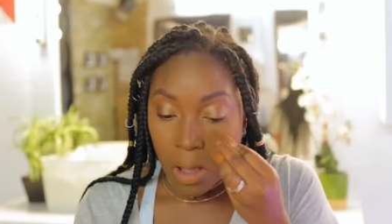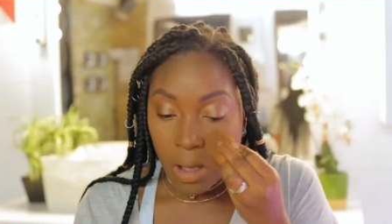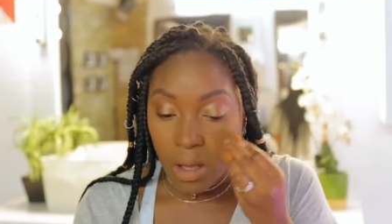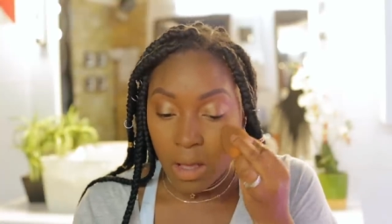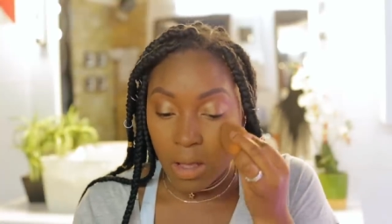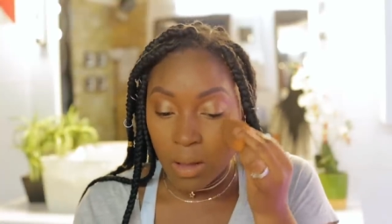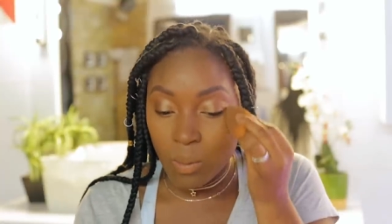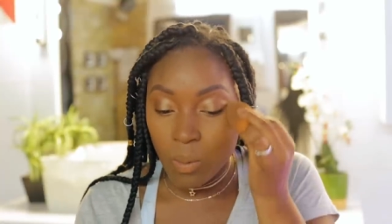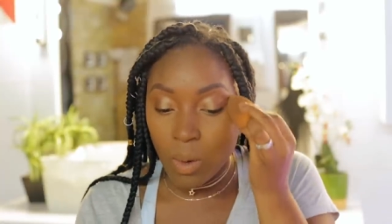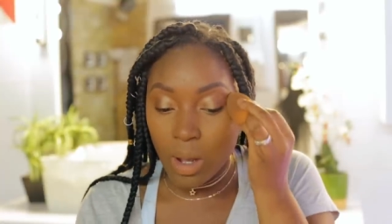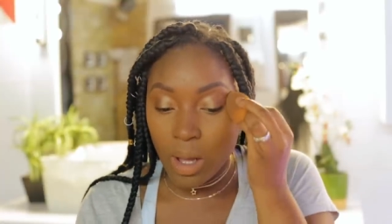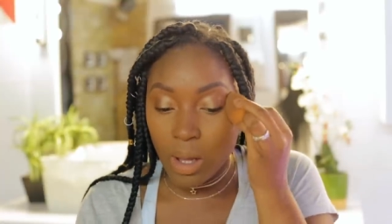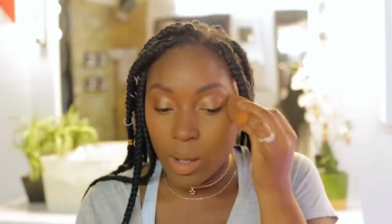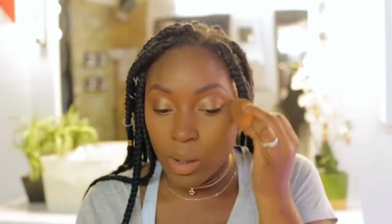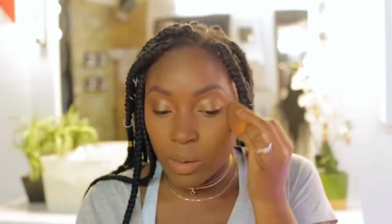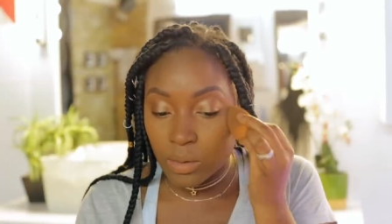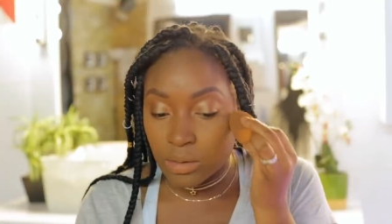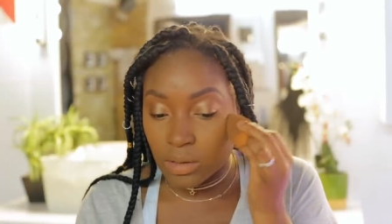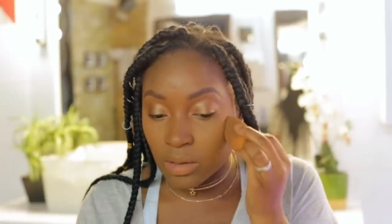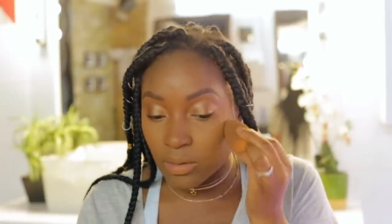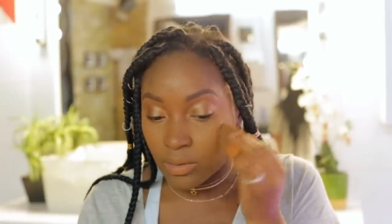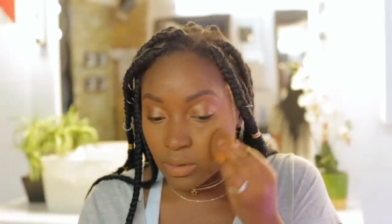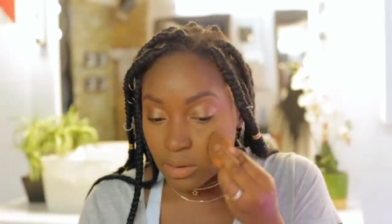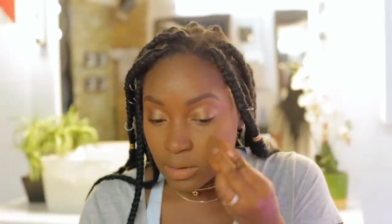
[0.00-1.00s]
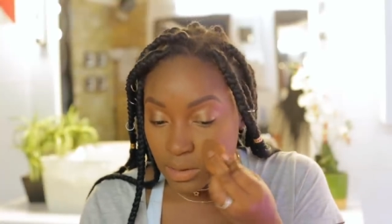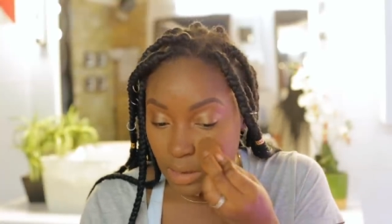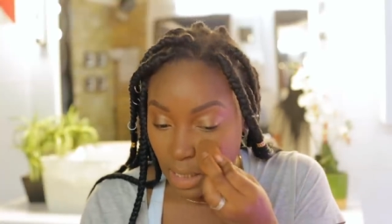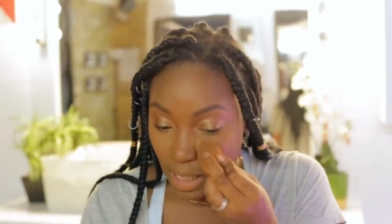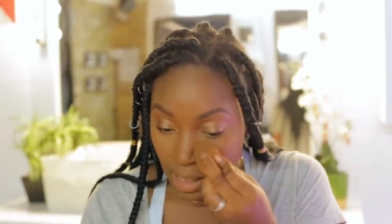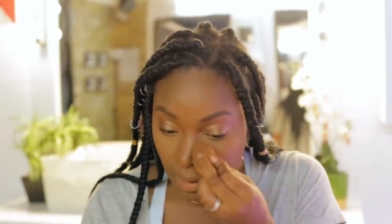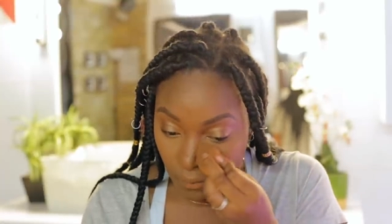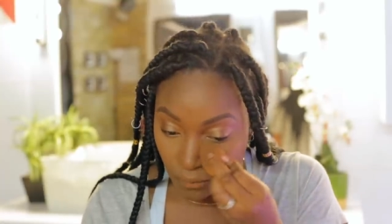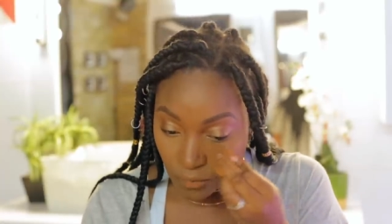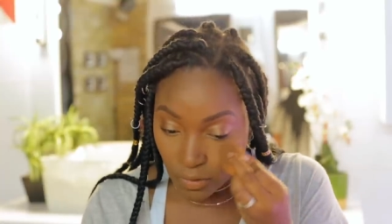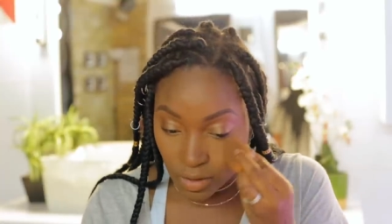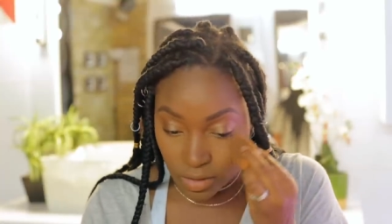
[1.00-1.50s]
And um, what else are
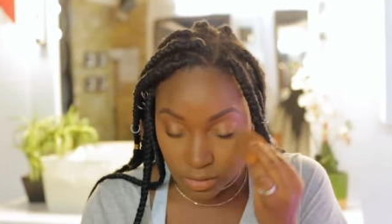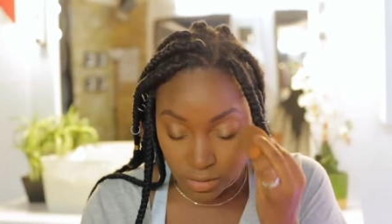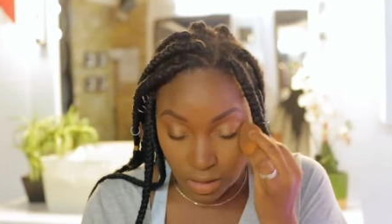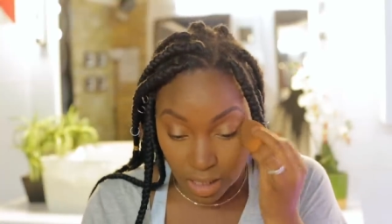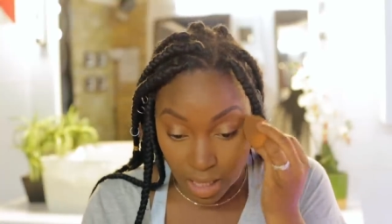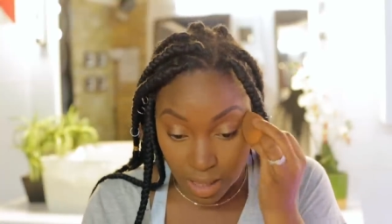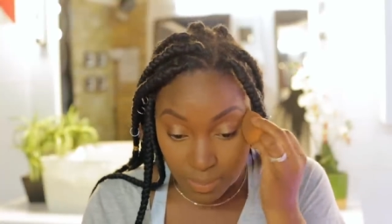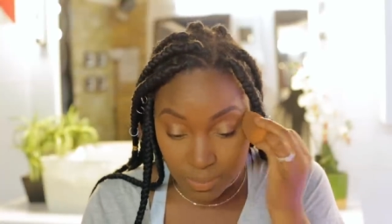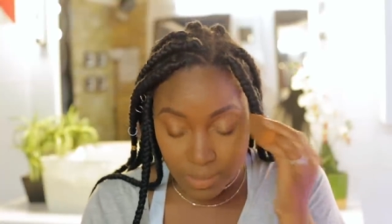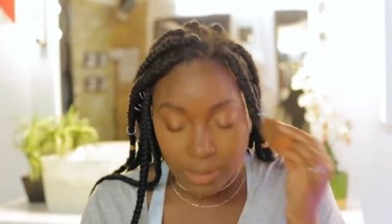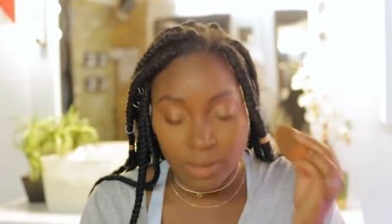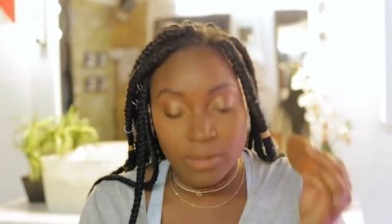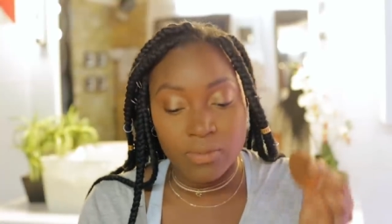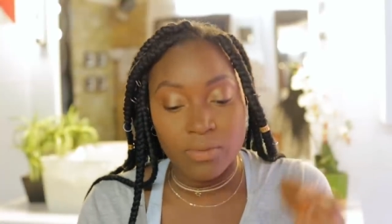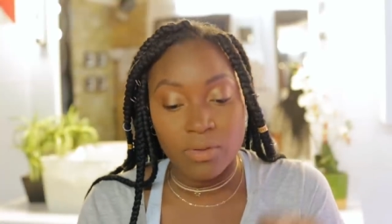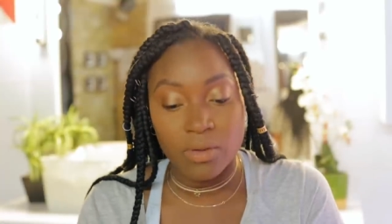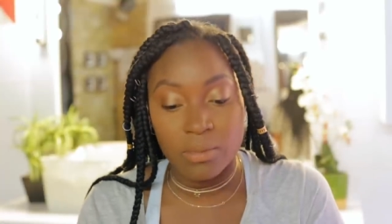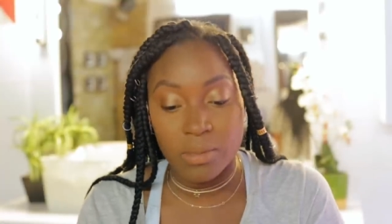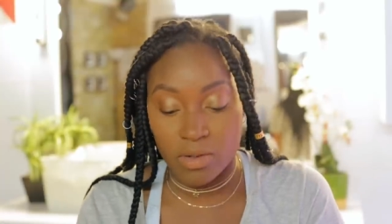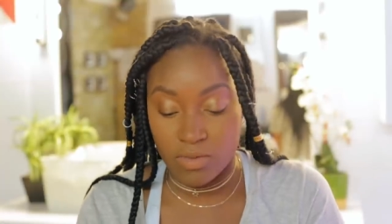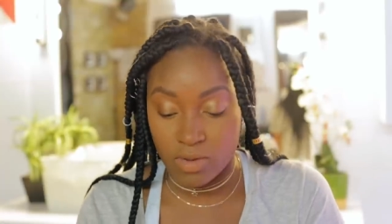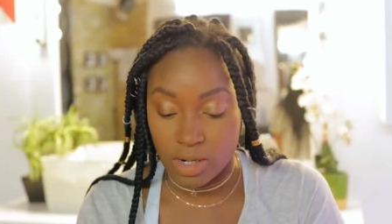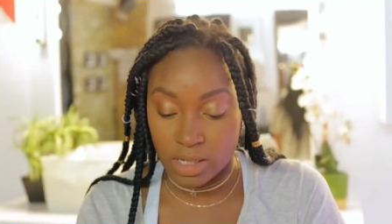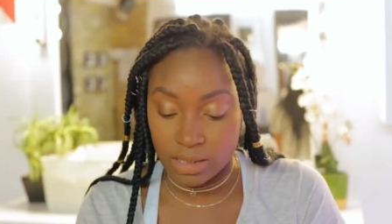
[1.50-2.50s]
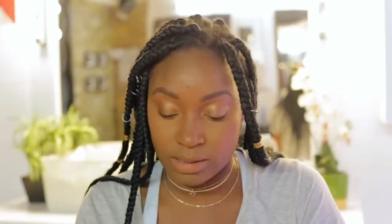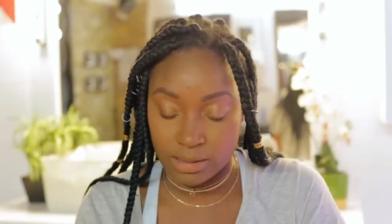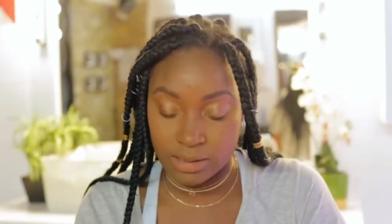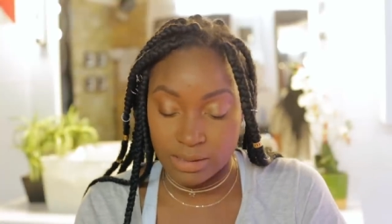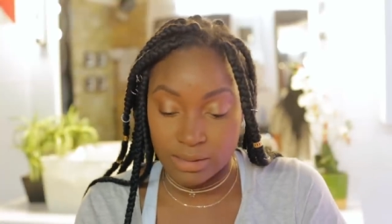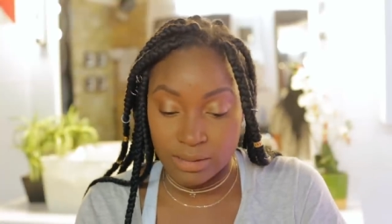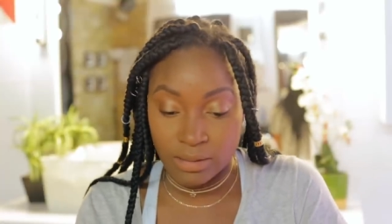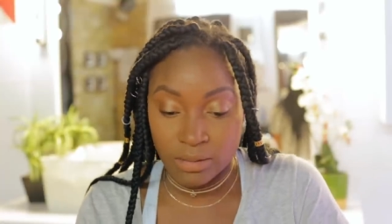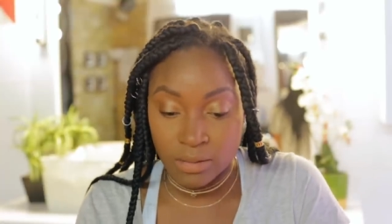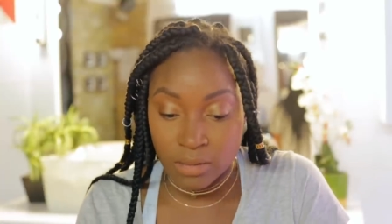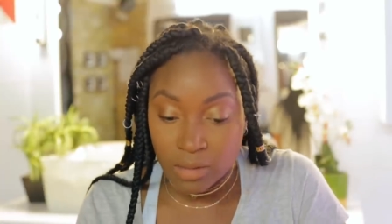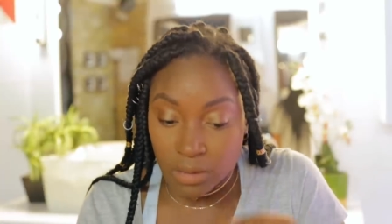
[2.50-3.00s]
exciting things are happening for me right
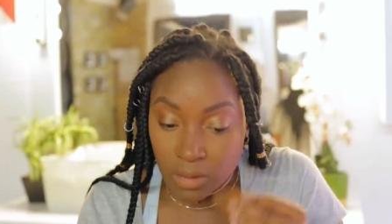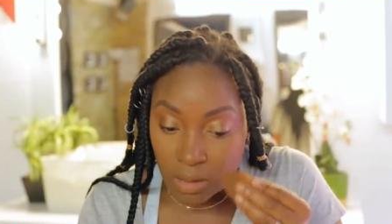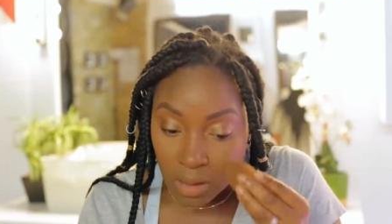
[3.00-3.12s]
now,